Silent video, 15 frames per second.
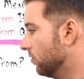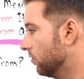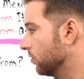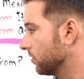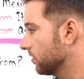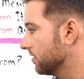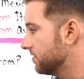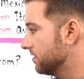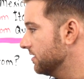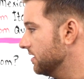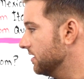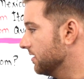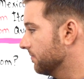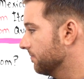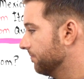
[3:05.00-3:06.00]
or a
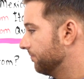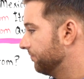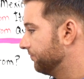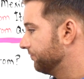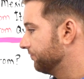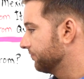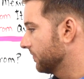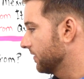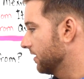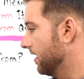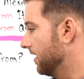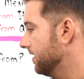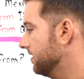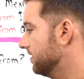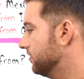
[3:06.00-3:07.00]
city?
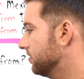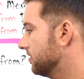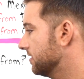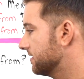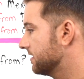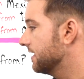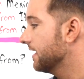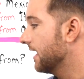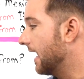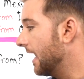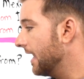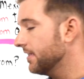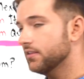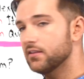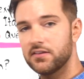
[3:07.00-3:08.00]
Okay, and you can say,
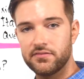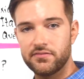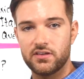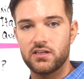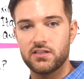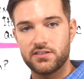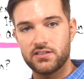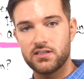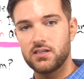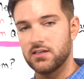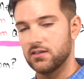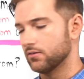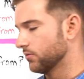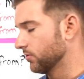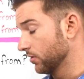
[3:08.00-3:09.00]
I live in a
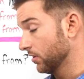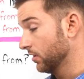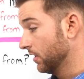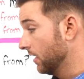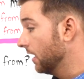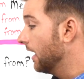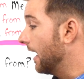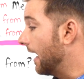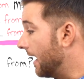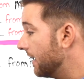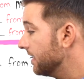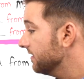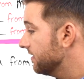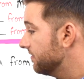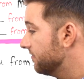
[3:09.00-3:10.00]
city, or
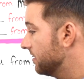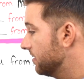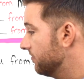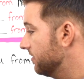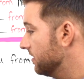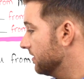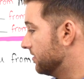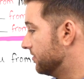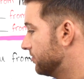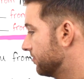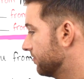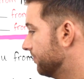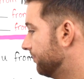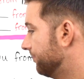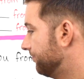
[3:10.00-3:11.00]
I live in a
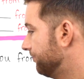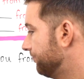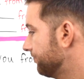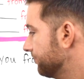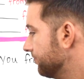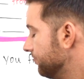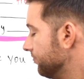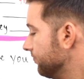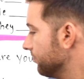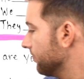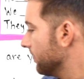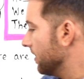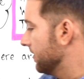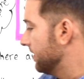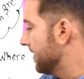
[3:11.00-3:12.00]
village.
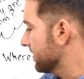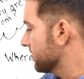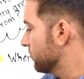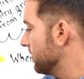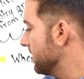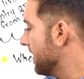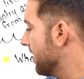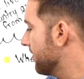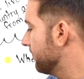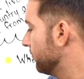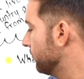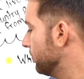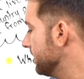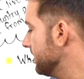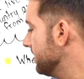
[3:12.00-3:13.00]
Next we
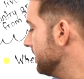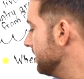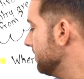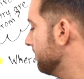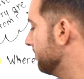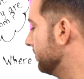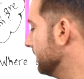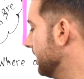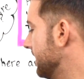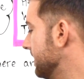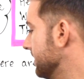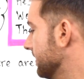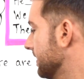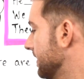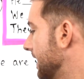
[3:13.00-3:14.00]
have we
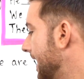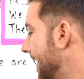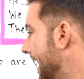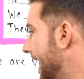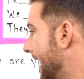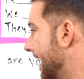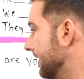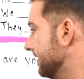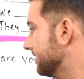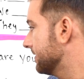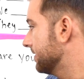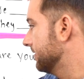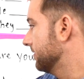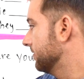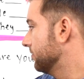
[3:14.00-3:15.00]
blank
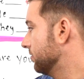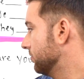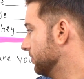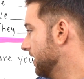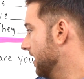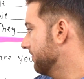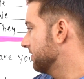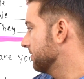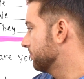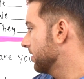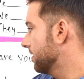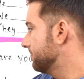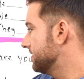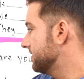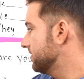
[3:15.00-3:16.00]
at. We have the
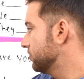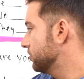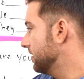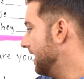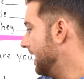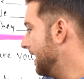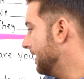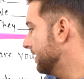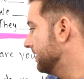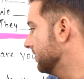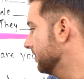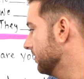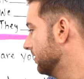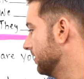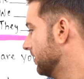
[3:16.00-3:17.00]
preposition at
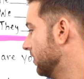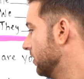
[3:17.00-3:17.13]
here.